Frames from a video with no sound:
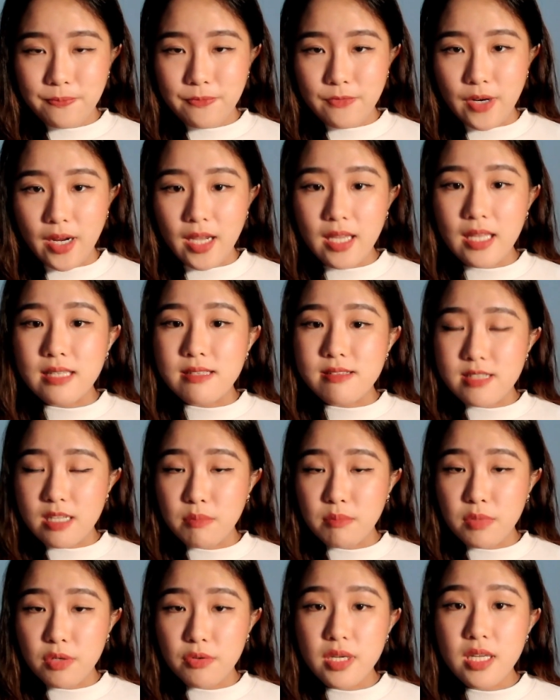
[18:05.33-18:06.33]
All right. In
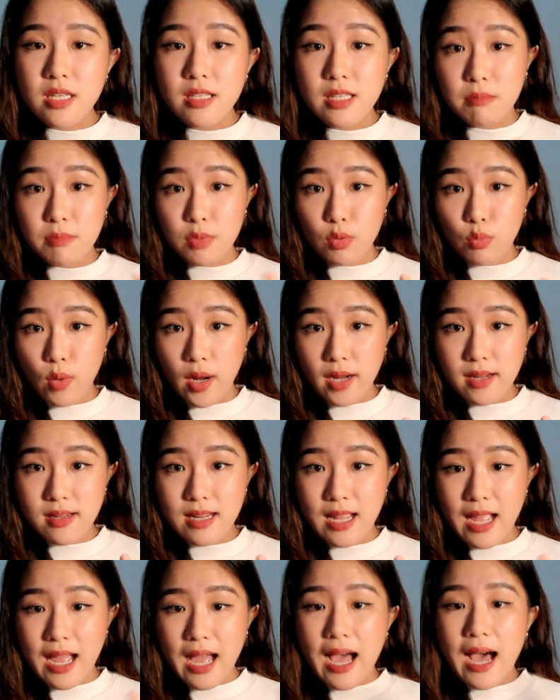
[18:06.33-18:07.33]
summary, number 1,
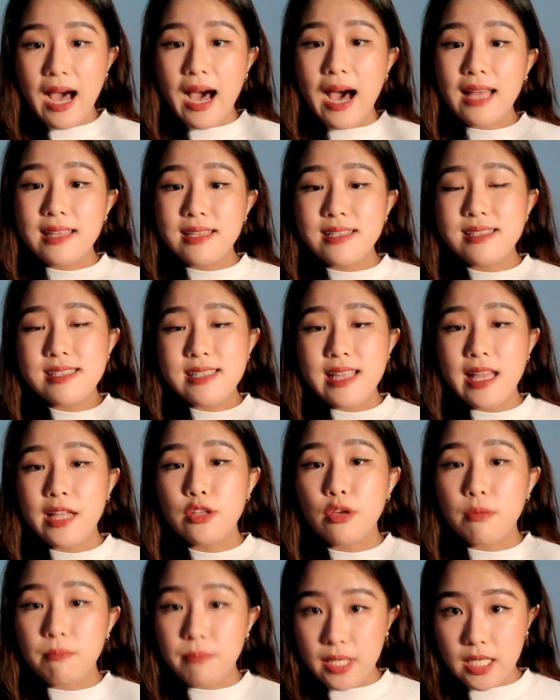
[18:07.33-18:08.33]
understand
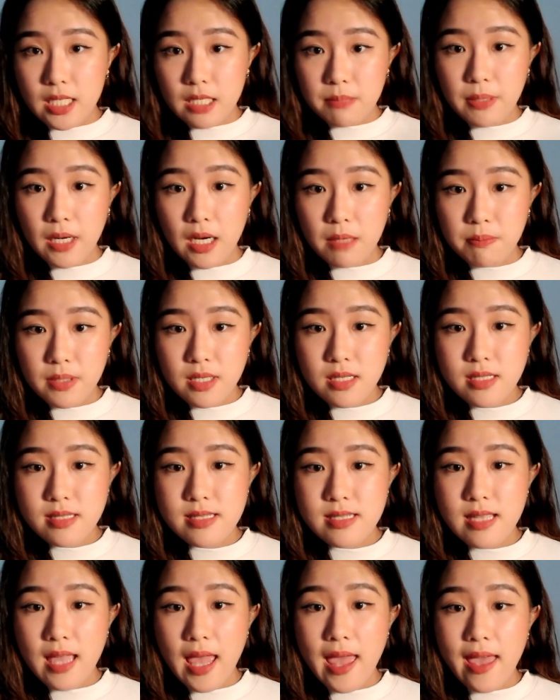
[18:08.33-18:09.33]
your bigger
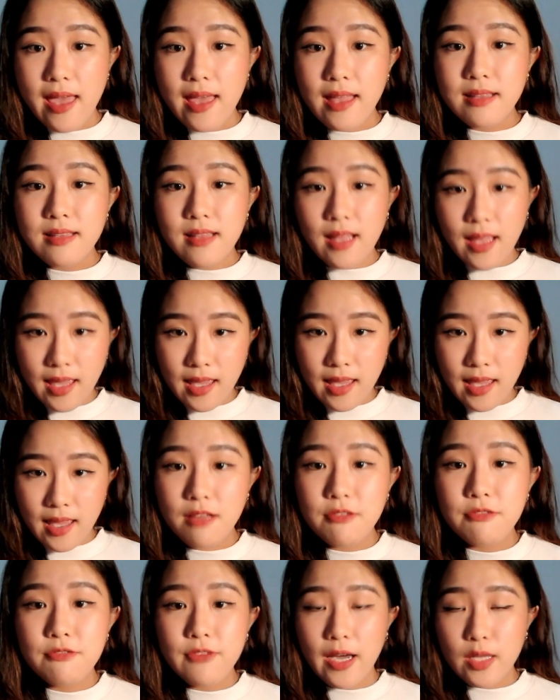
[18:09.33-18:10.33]
purpose, and
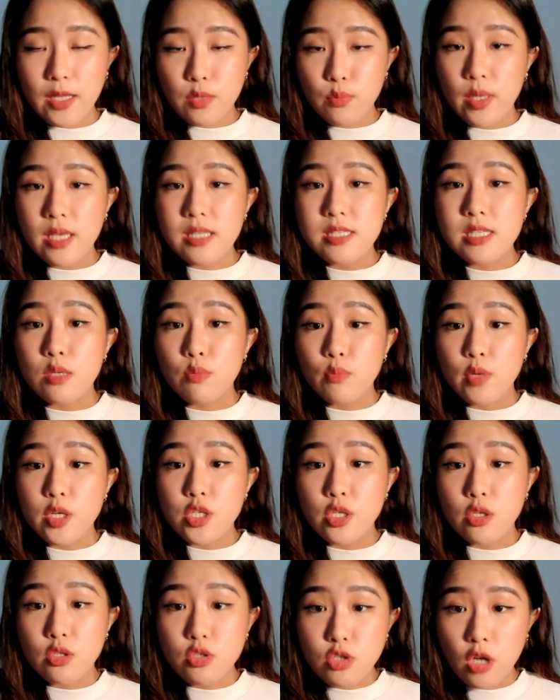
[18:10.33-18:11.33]
A, find ways in which
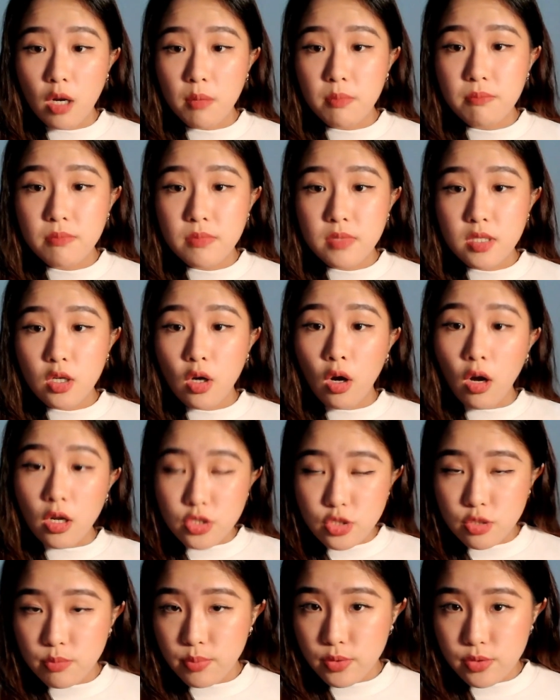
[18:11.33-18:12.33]
your job
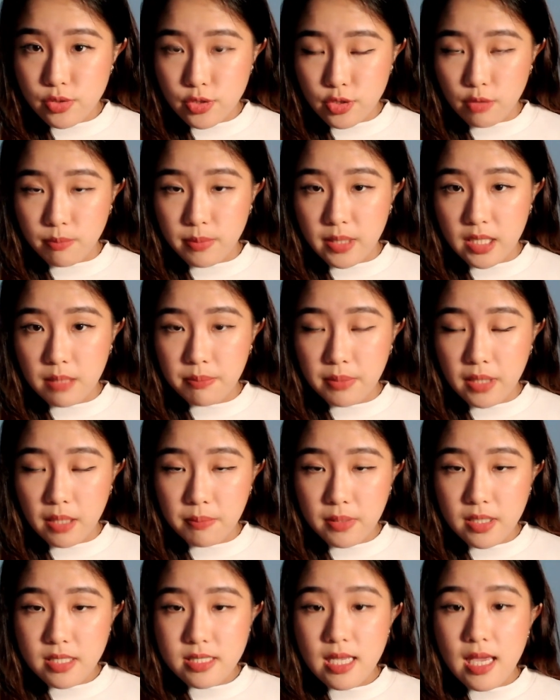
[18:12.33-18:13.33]
contributes to your bigger
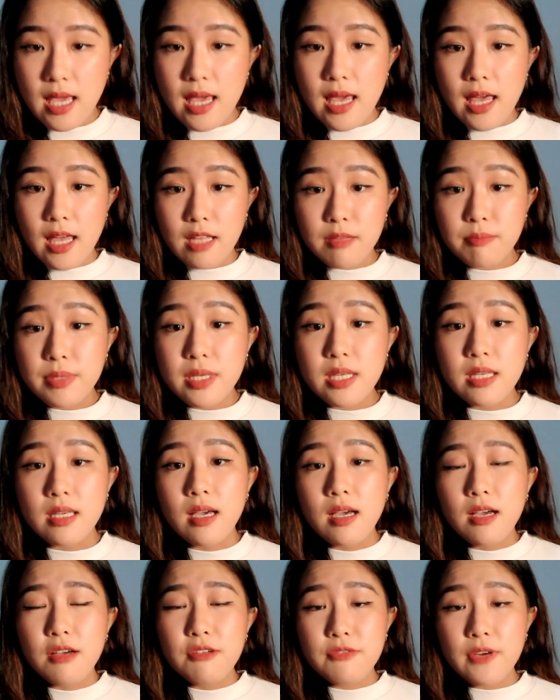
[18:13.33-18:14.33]
purpose, and B,
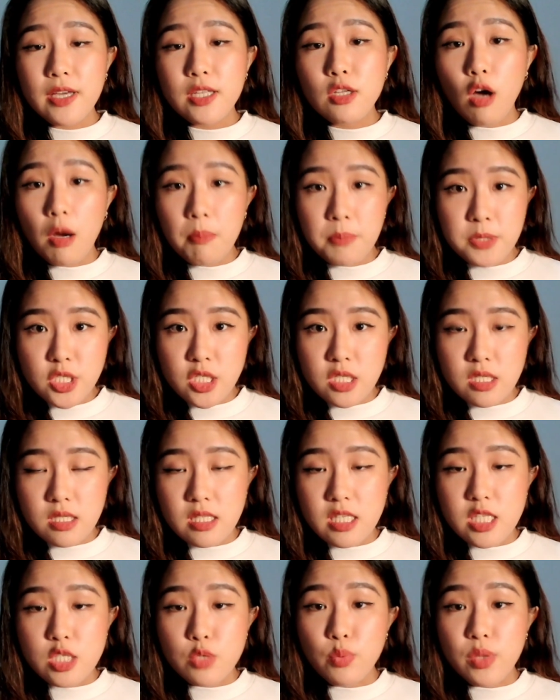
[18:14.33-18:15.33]
find
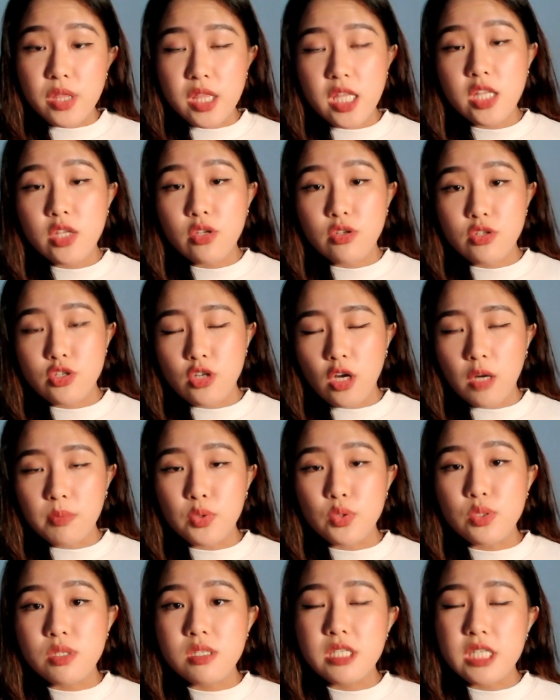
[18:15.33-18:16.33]
opportunities within your job
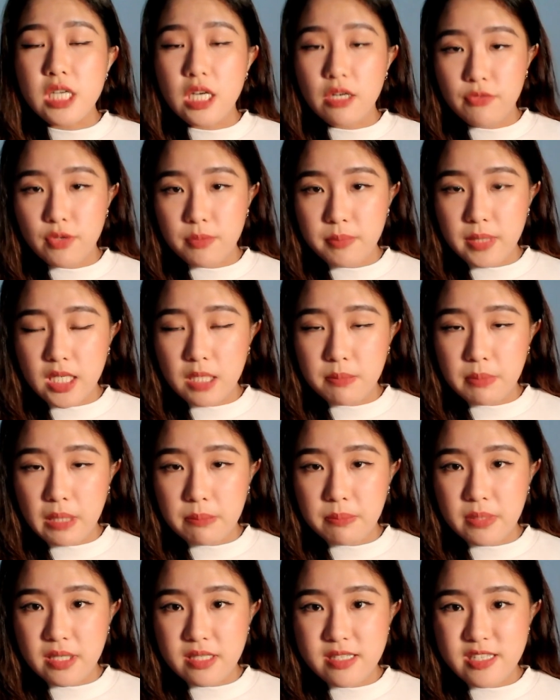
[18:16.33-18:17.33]
to serve your bigger
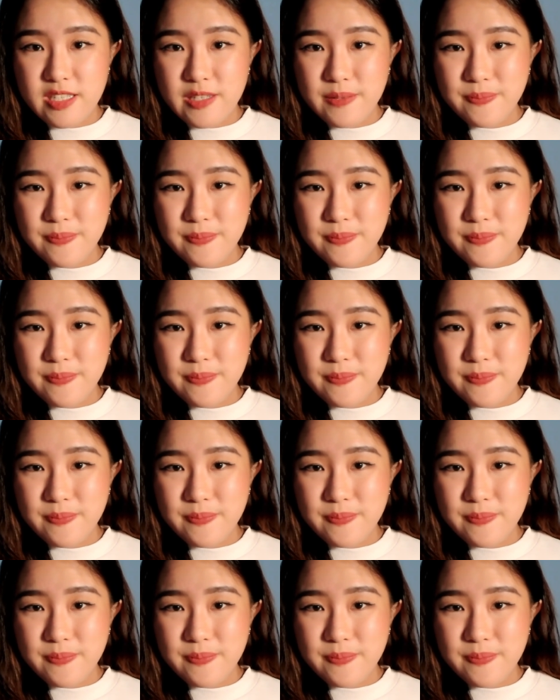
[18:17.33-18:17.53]
purpose.